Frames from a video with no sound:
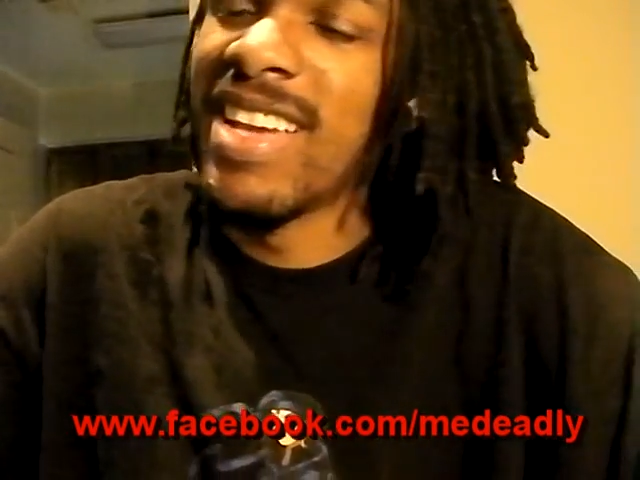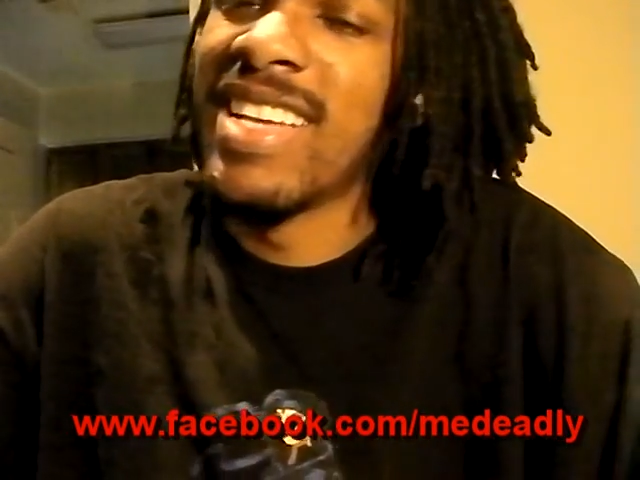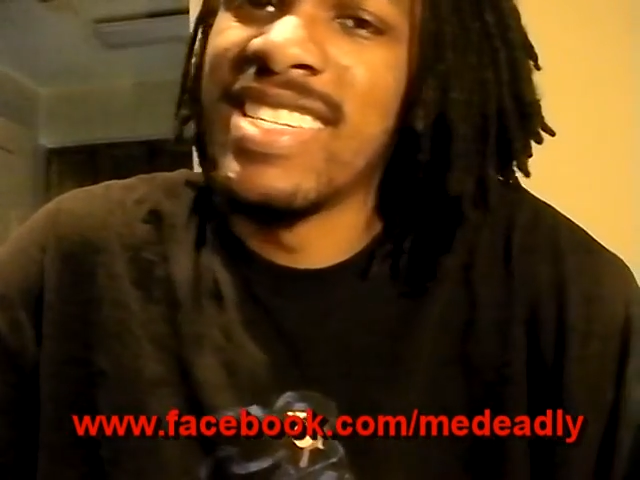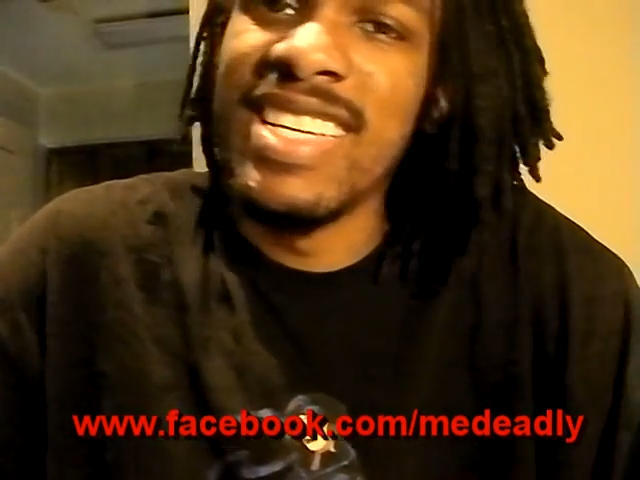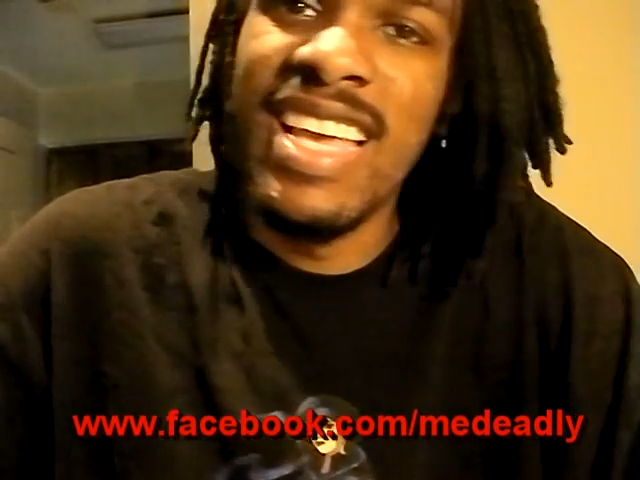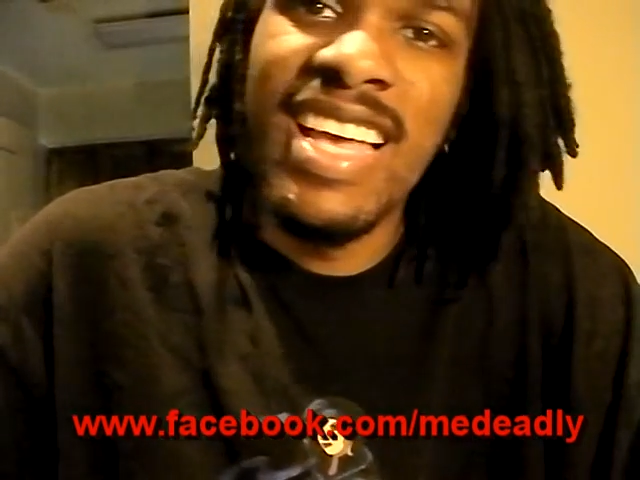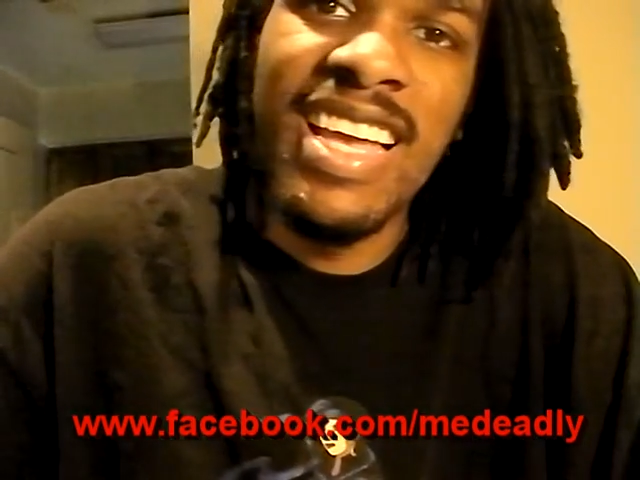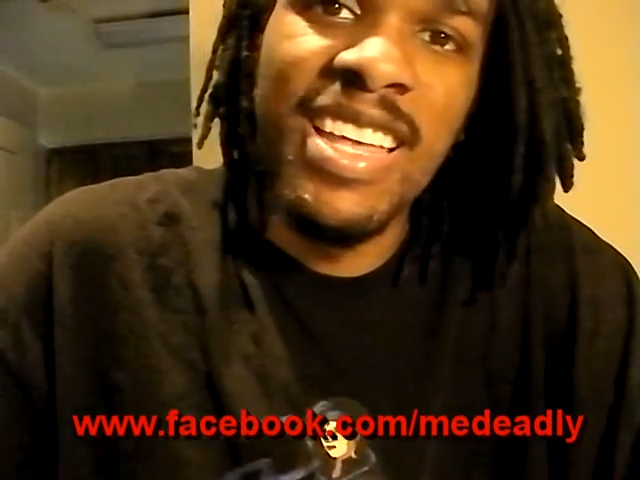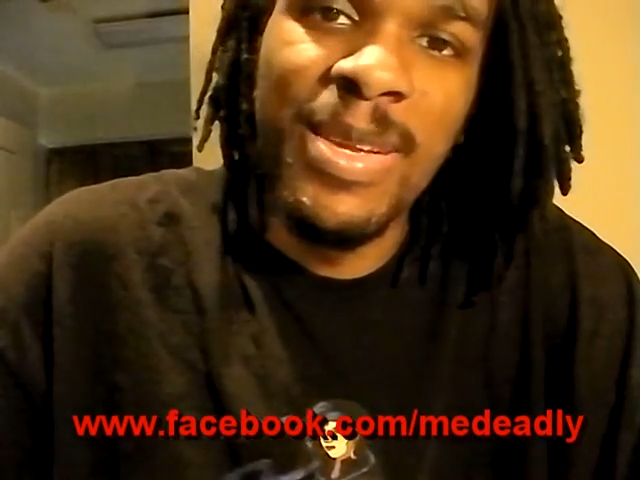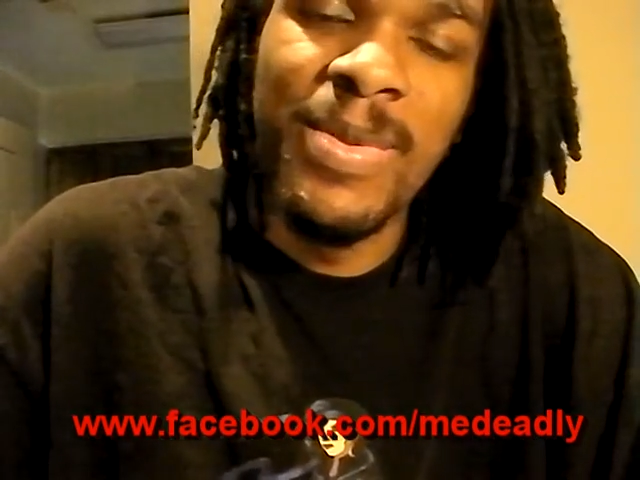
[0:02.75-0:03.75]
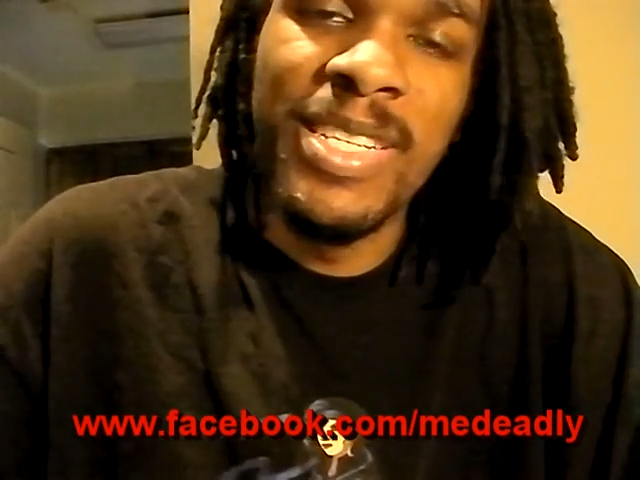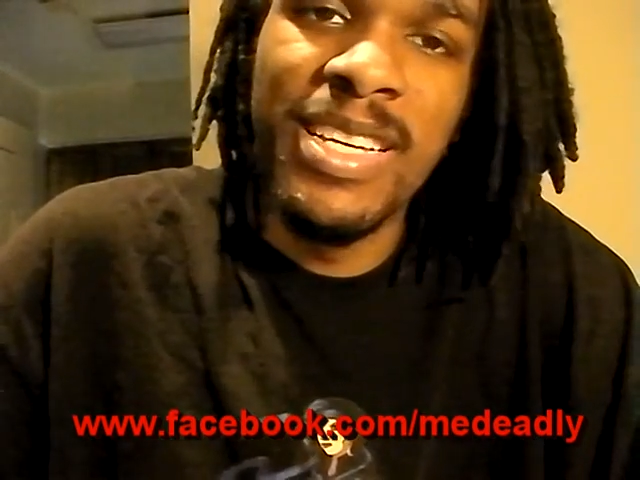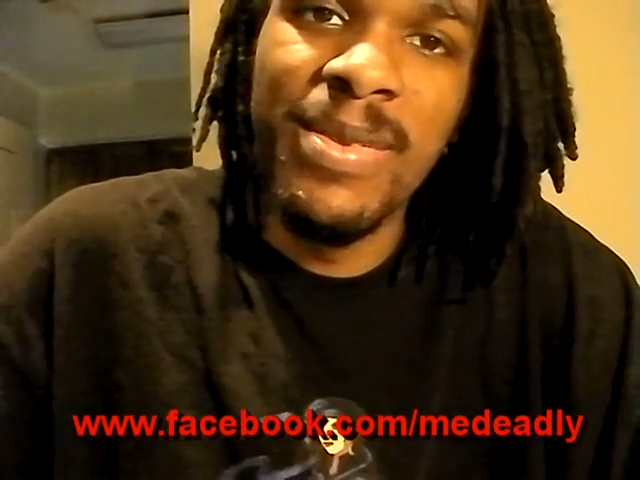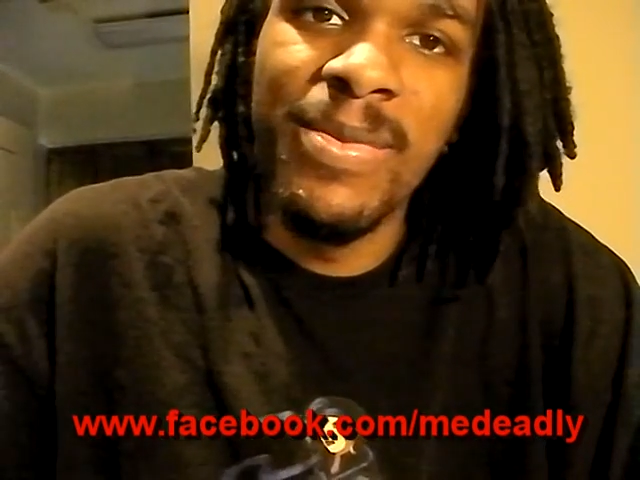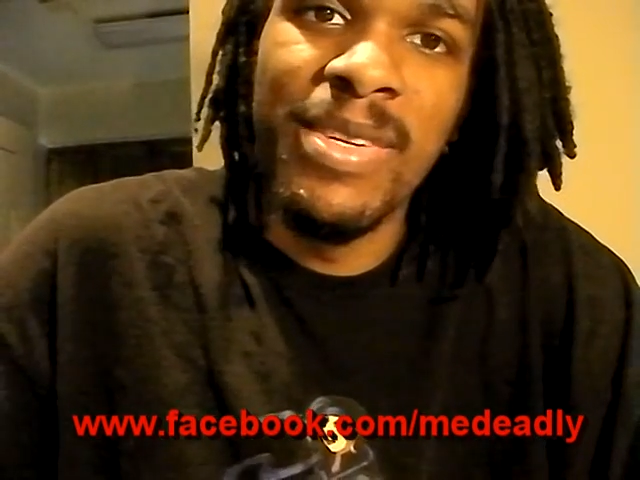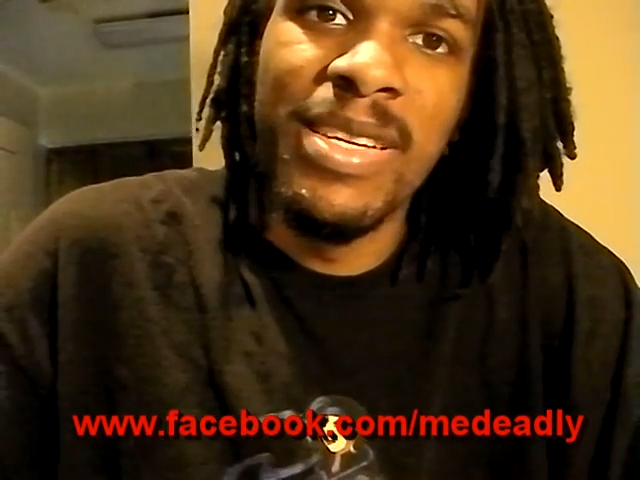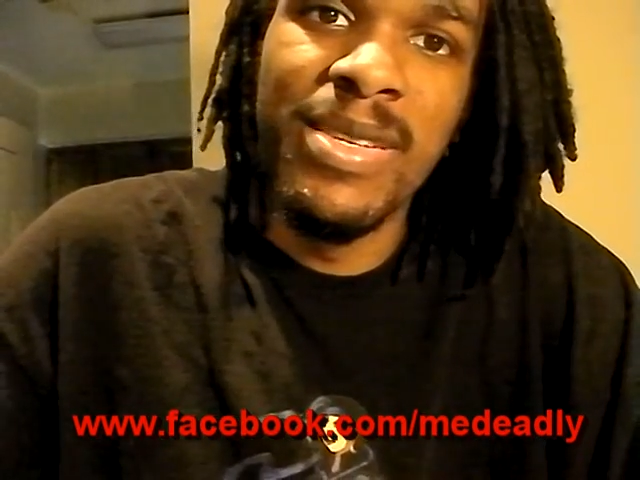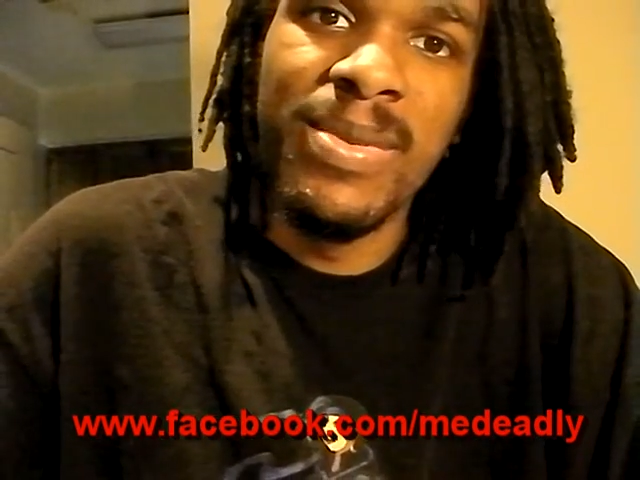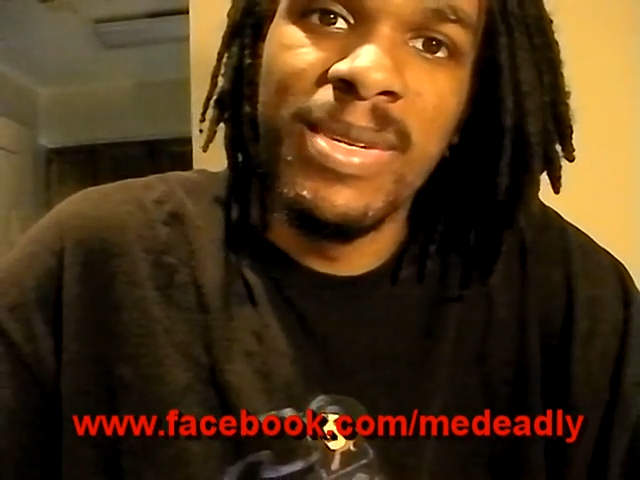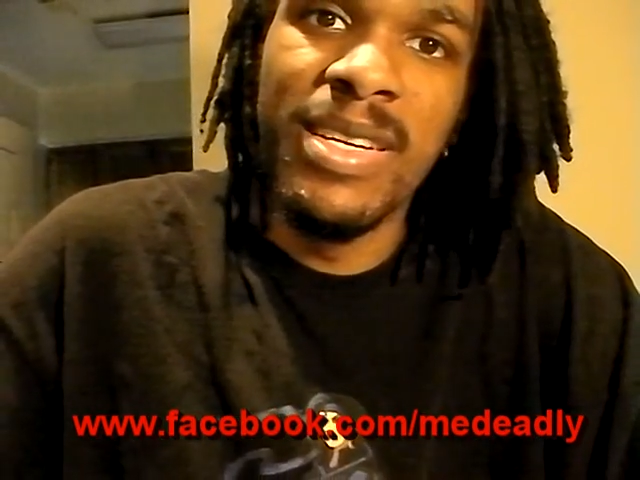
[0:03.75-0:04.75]
I guess the guy got upset when
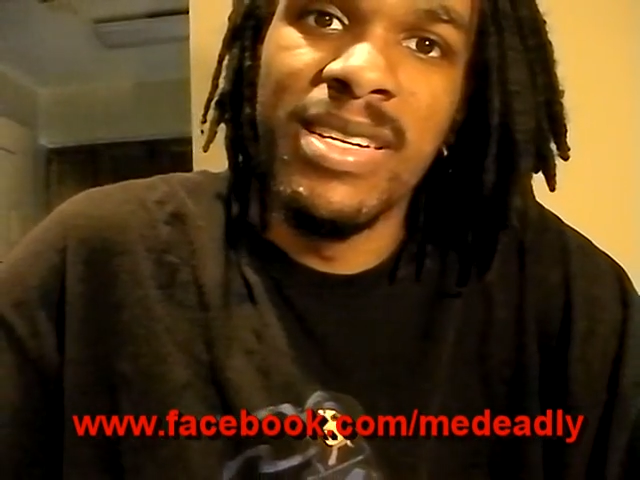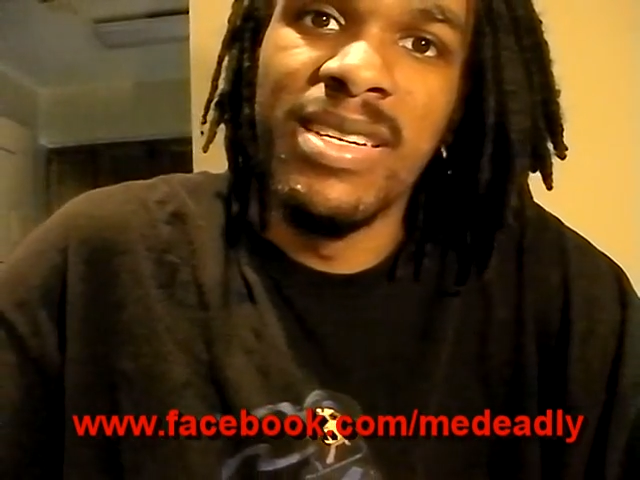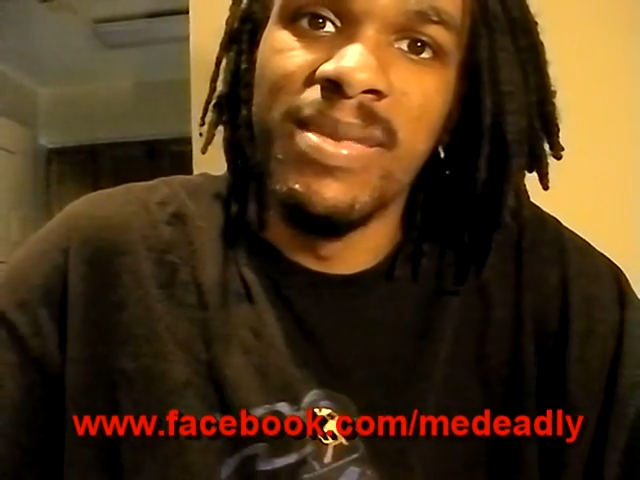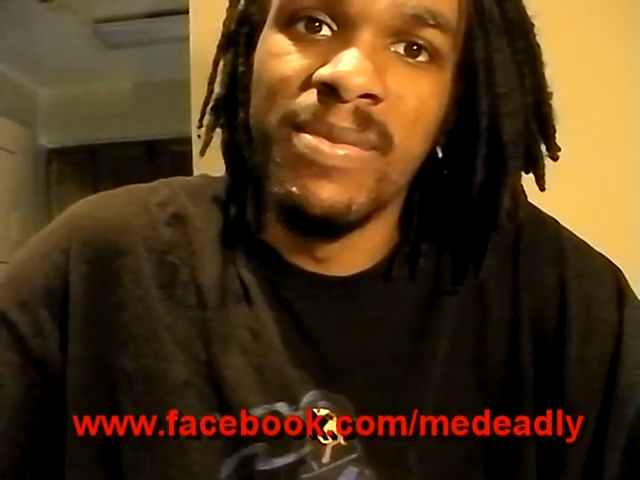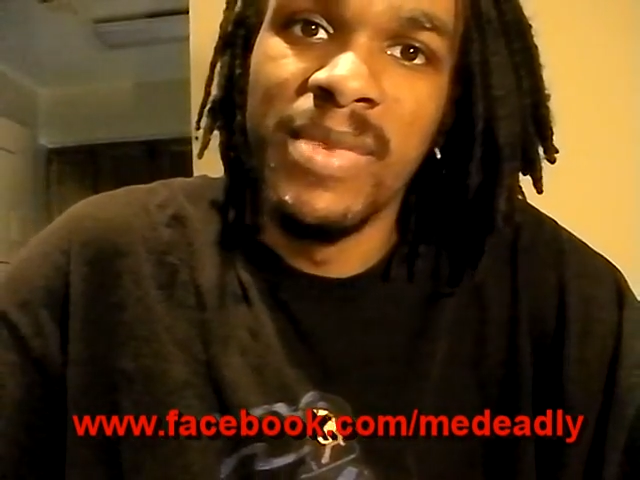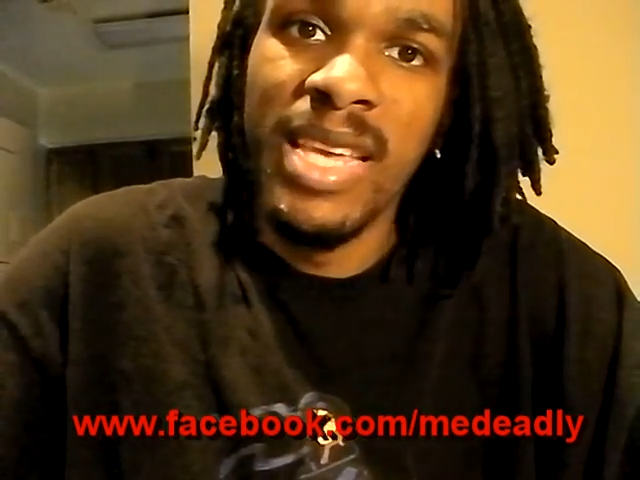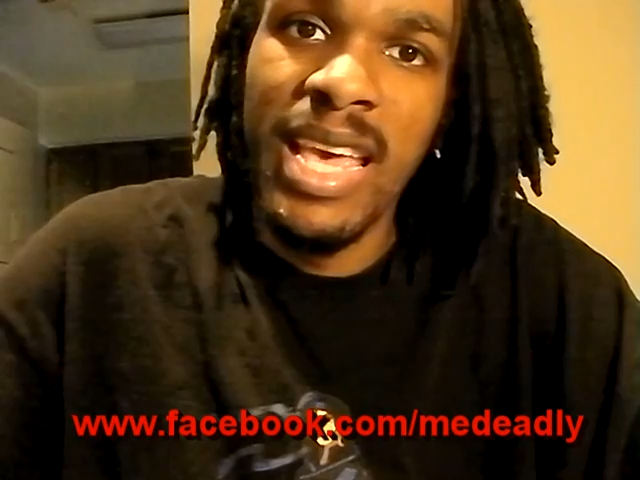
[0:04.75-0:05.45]
he was playing um